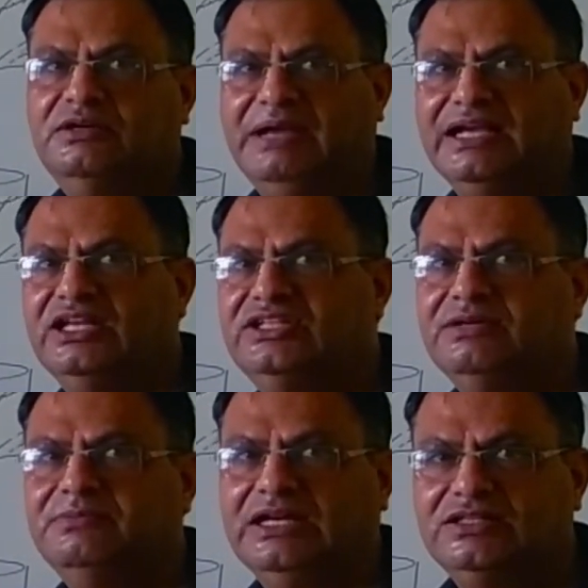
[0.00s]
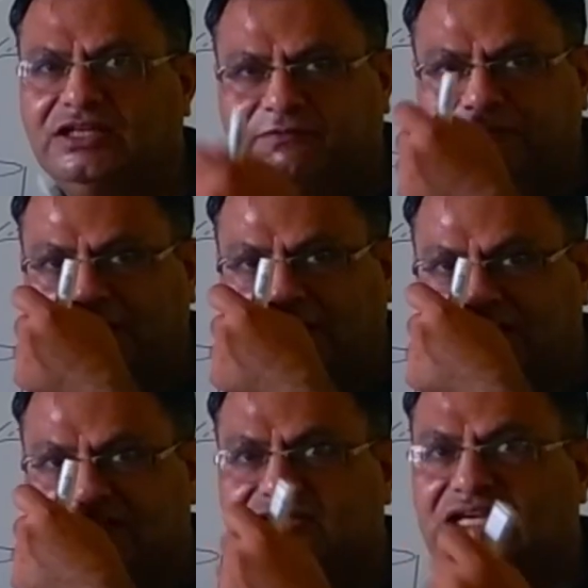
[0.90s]
magnesium and other
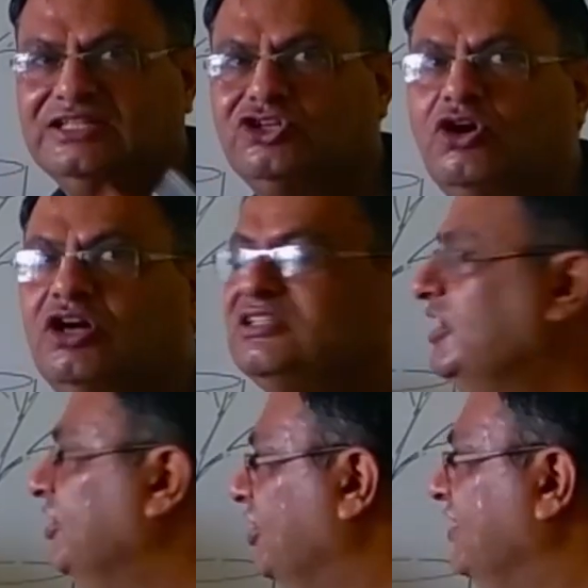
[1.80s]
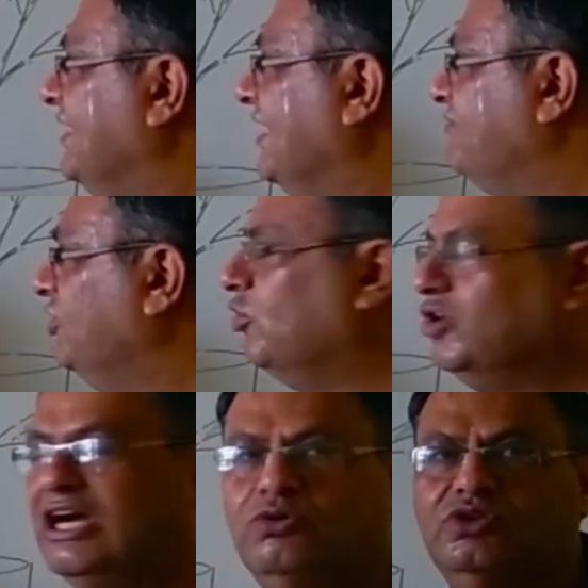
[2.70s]
minerals and salts increase as we go
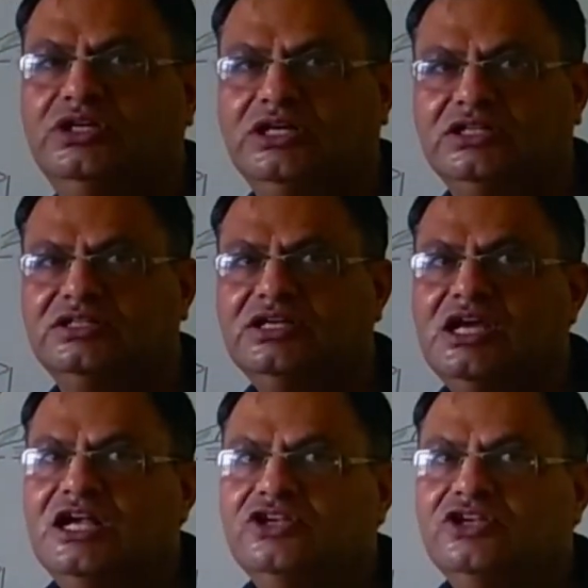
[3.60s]
down the earth.